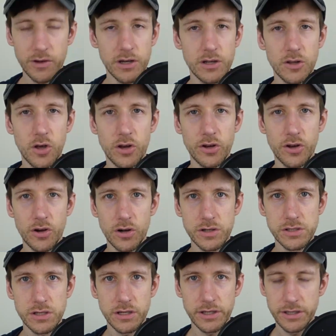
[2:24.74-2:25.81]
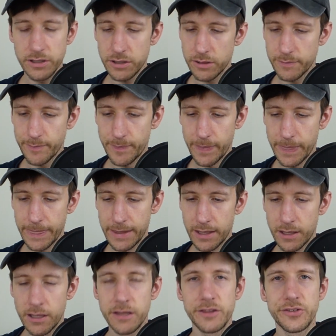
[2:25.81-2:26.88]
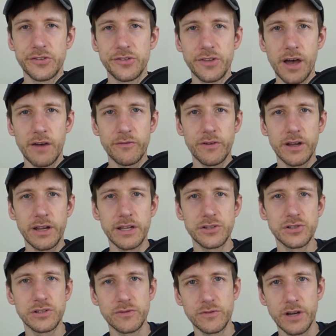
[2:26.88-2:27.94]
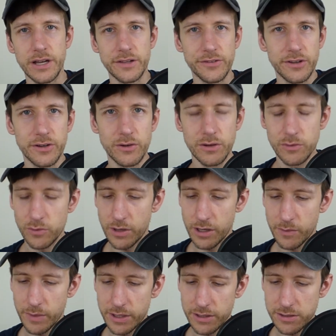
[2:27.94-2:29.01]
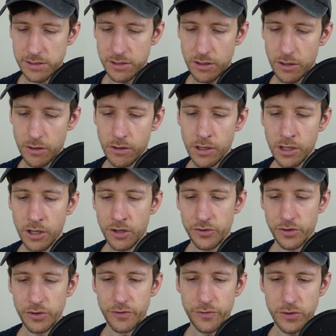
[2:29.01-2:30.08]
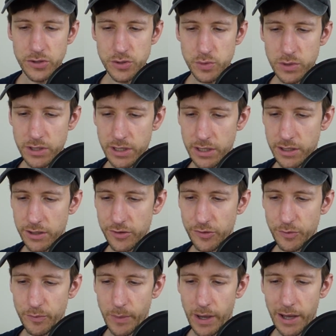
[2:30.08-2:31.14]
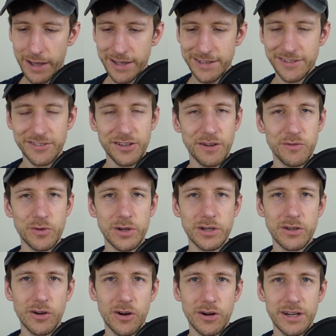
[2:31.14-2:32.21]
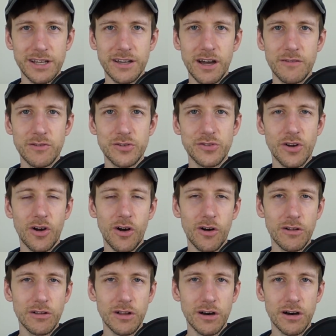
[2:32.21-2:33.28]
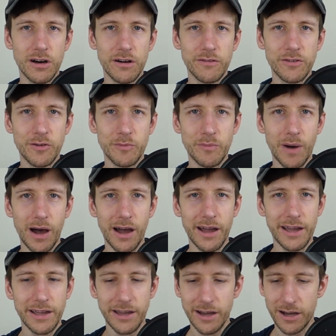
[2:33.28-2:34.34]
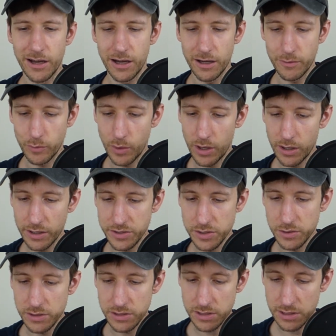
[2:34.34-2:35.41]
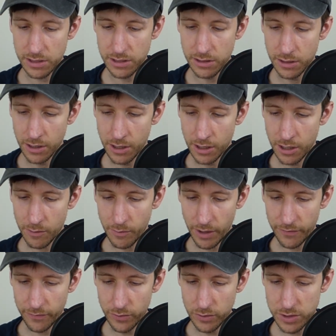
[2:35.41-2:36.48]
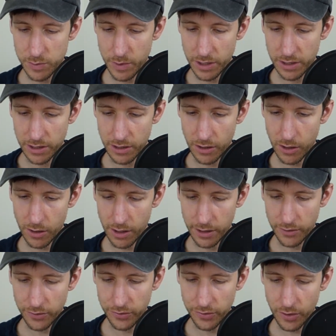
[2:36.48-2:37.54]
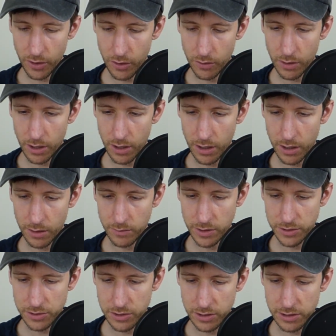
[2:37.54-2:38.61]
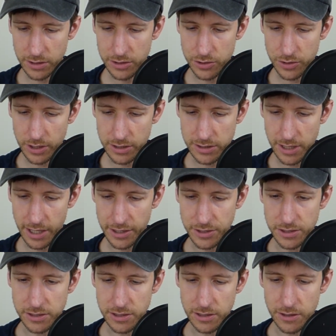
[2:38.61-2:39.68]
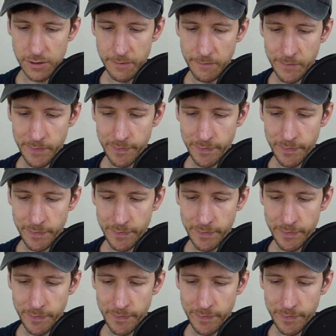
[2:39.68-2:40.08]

a lot of cards on here. This is not financial advice. I don't recommend this at all. So the first one is my Discover It card. It covers all of my, well, as you can see, my food spending. All right, so let's look at these transactions here.